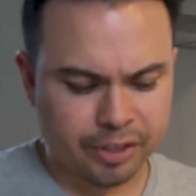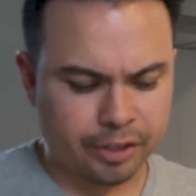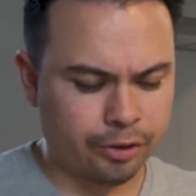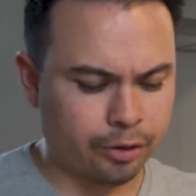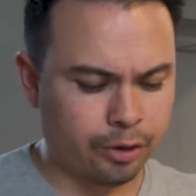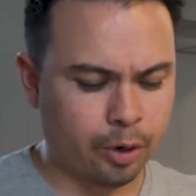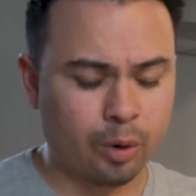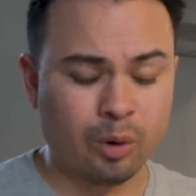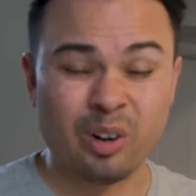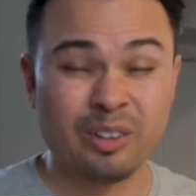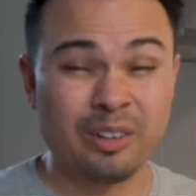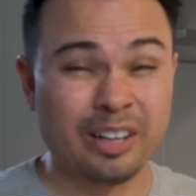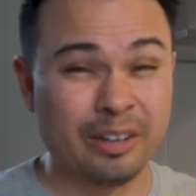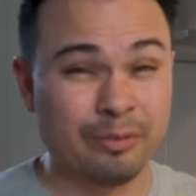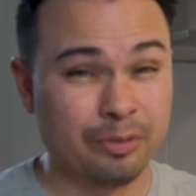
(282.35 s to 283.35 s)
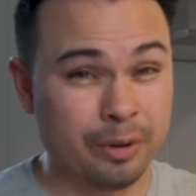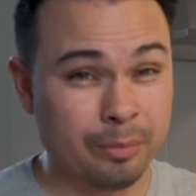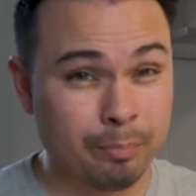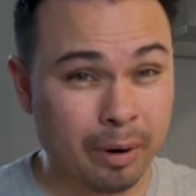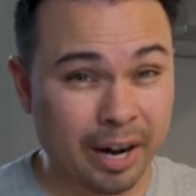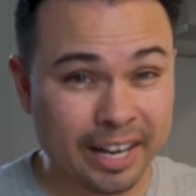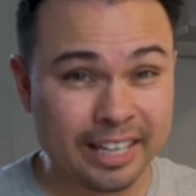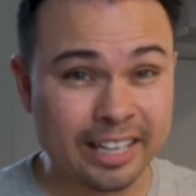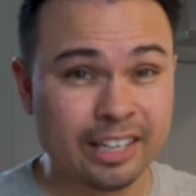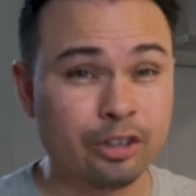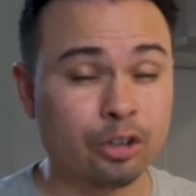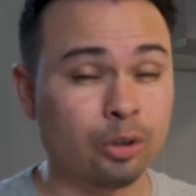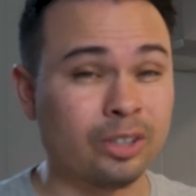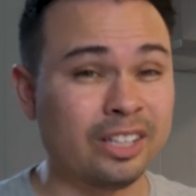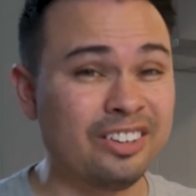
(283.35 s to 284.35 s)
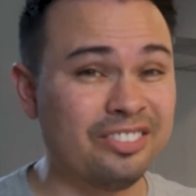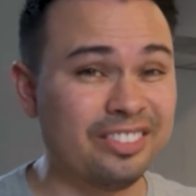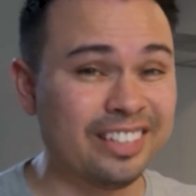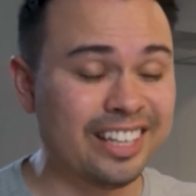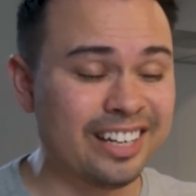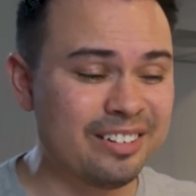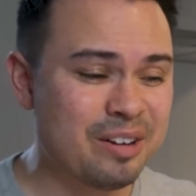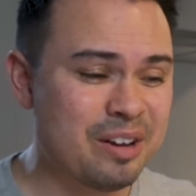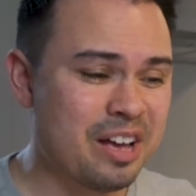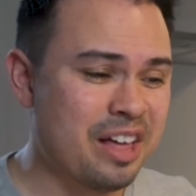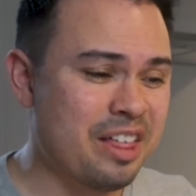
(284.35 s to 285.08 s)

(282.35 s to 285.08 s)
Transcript: you know, if they're buying it or leasing it,